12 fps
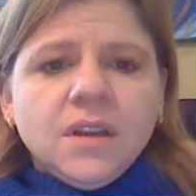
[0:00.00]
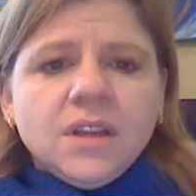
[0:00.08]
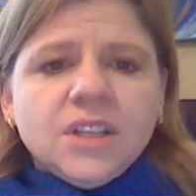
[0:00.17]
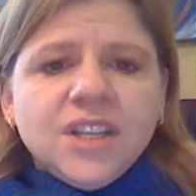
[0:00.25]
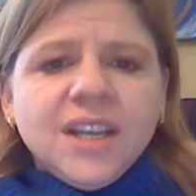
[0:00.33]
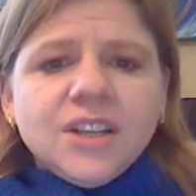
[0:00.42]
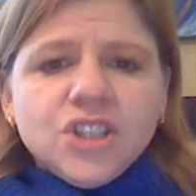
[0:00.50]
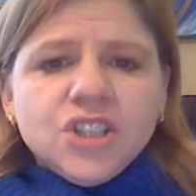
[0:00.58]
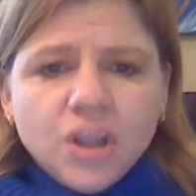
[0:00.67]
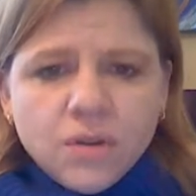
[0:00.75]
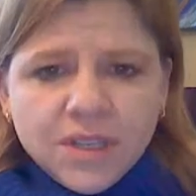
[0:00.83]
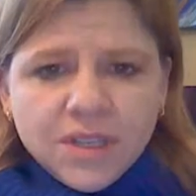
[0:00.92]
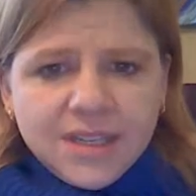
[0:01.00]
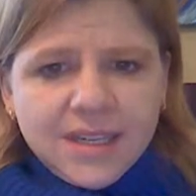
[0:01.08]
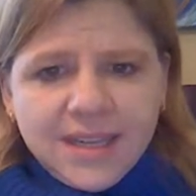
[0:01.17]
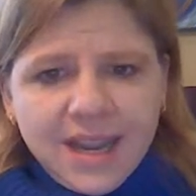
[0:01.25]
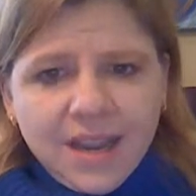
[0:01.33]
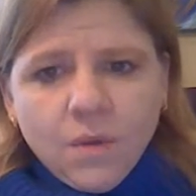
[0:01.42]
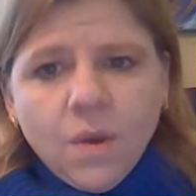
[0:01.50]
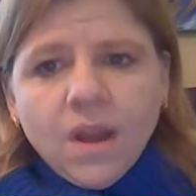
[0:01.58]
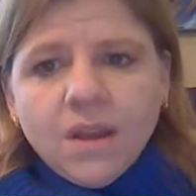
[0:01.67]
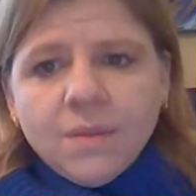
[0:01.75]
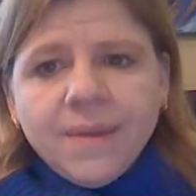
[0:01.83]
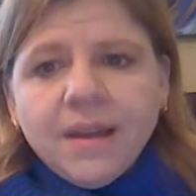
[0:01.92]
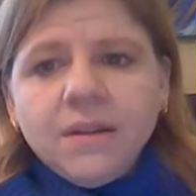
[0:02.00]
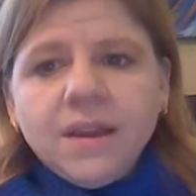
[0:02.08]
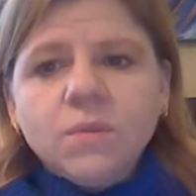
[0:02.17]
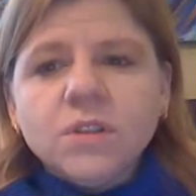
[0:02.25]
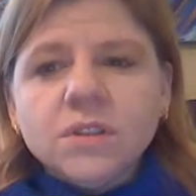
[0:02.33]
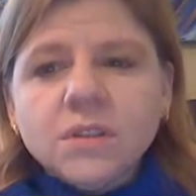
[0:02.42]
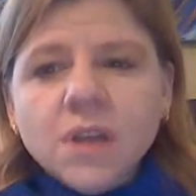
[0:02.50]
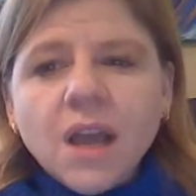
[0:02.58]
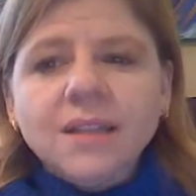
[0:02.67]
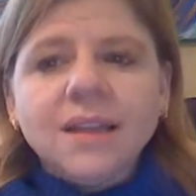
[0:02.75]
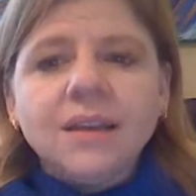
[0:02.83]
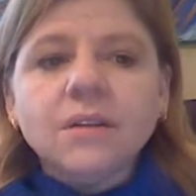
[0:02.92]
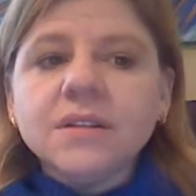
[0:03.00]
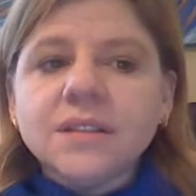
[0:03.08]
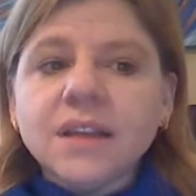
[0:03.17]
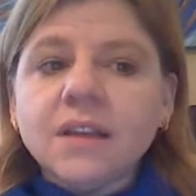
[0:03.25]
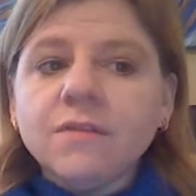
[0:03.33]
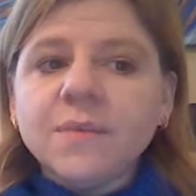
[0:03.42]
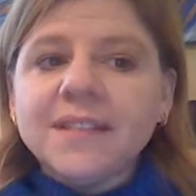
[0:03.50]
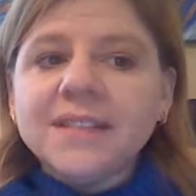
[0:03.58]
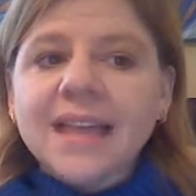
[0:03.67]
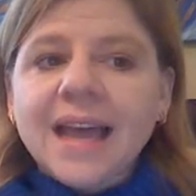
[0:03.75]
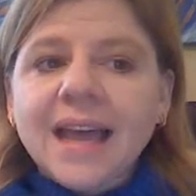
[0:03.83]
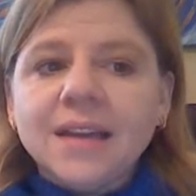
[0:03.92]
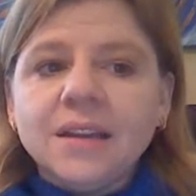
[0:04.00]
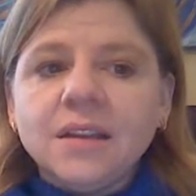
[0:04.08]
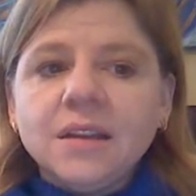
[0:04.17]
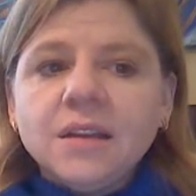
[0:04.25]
She had chosen to take a walkabout and would not let herself be sad.